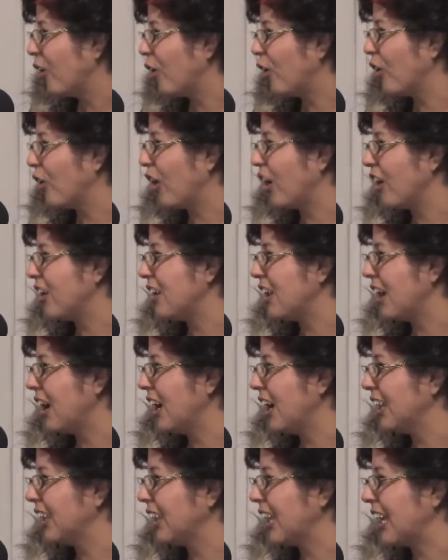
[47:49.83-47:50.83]
or are
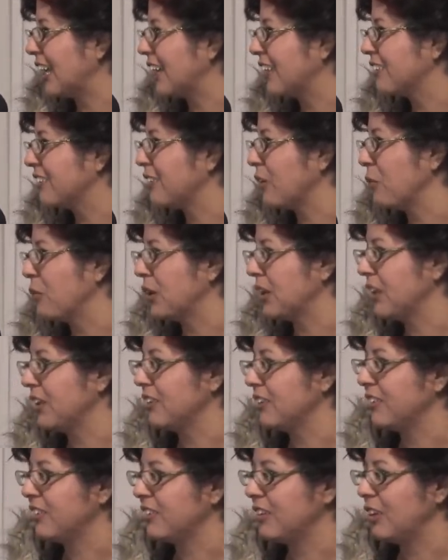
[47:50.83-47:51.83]
not like
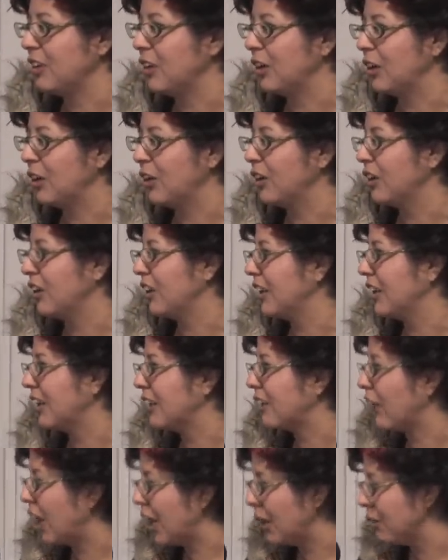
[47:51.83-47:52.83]
somebody's, you Object. know,
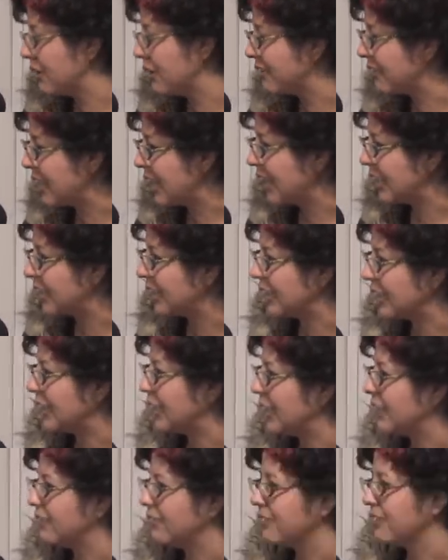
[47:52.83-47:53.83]
like, ah, exactly.
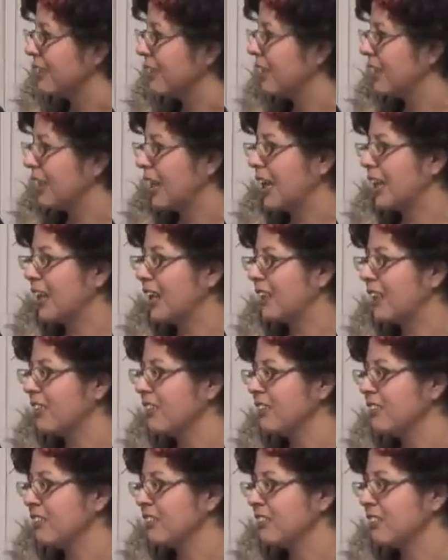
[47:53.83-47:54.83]
It's and and
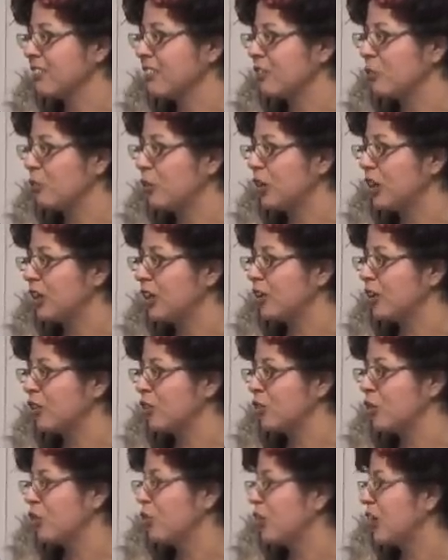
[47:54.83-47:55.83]
this is we're
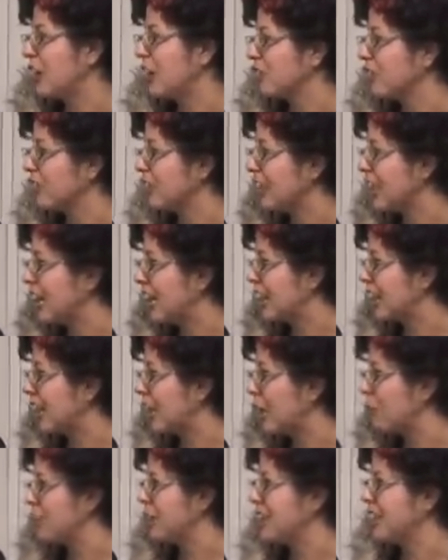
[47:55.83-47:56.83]
in 2009.
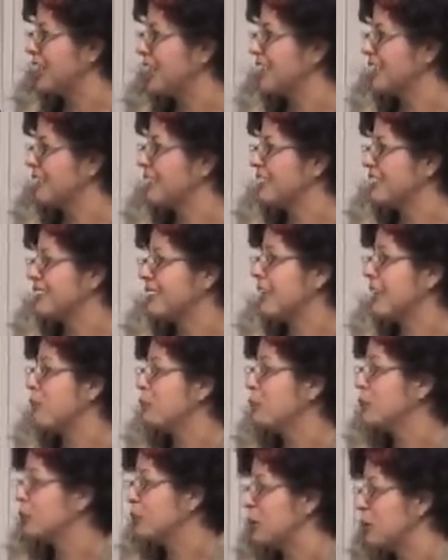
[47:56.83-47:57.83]
How many
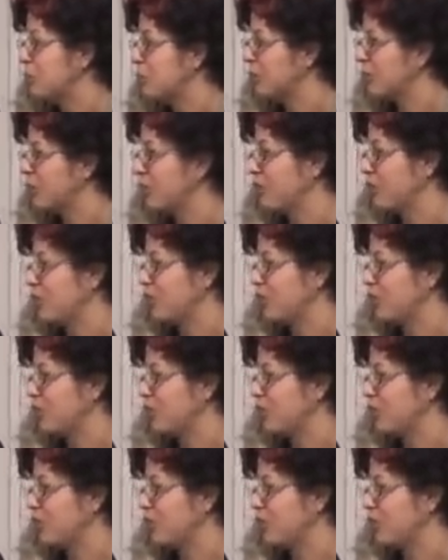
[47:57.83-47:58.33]
disabled people do you